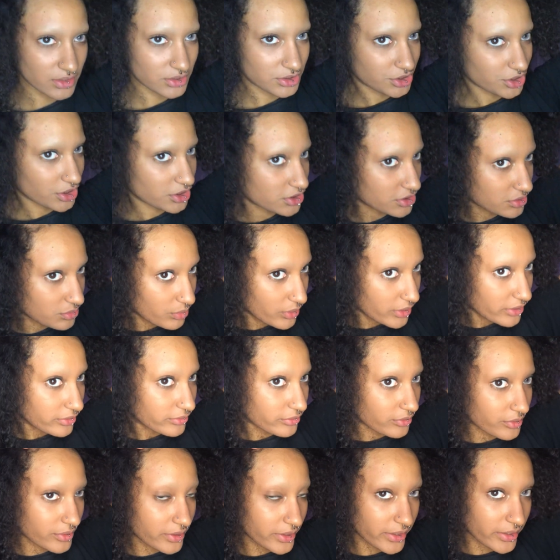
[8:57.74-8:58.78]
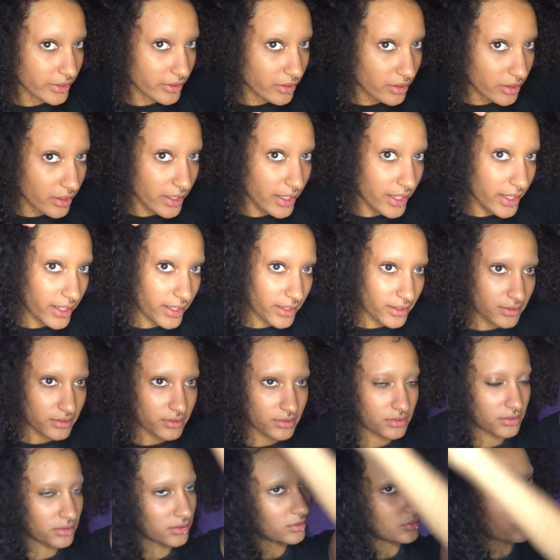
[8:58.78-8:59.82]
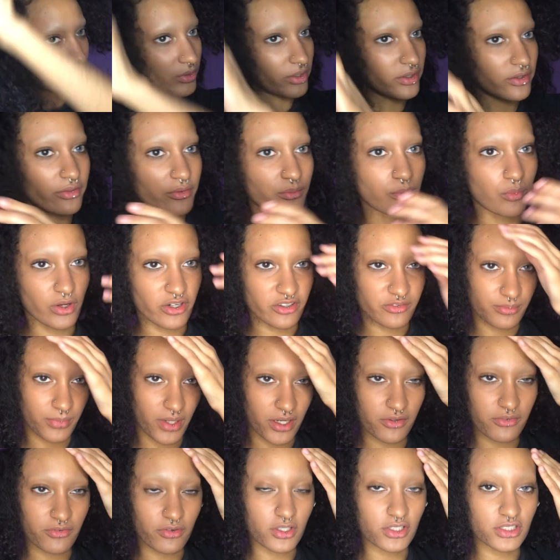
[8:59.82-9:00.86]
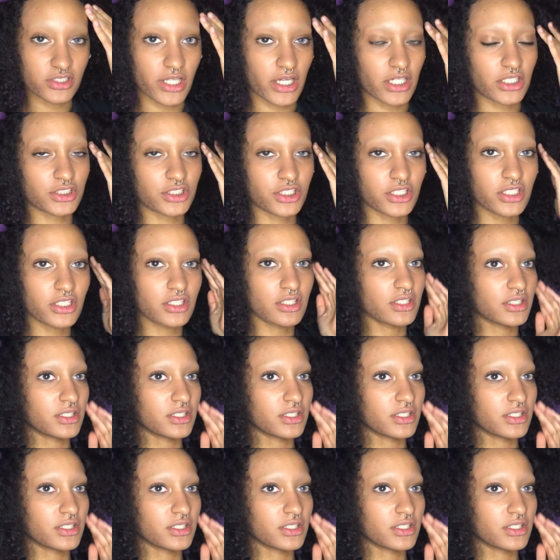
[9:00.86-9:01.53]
just went through here and with one of my first section